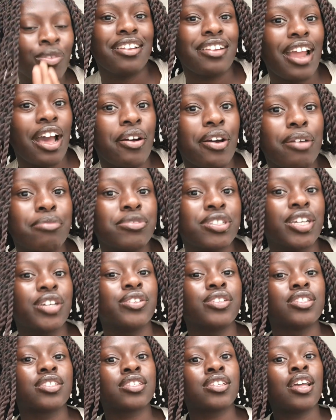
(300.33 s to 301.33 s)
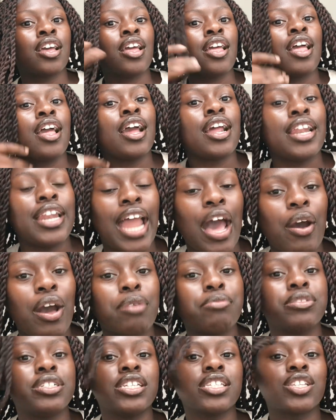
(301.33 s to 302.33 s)
Now I'm just
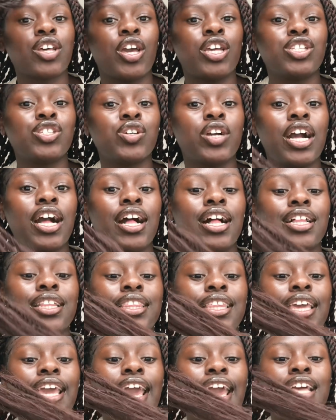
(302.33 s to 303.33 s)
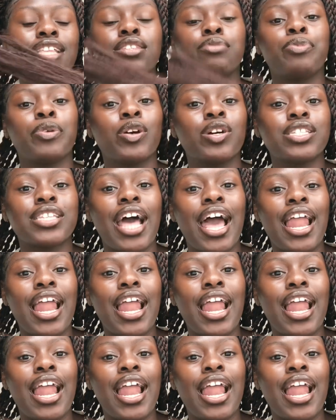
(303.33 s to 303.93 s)
going to curl the ends because